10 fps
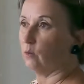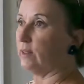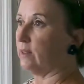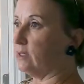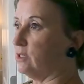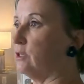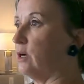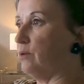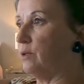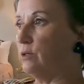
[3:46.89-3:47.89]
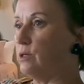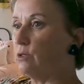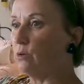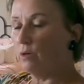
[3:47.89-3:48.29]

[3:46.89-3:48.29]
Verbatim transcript: One thing to note, there's a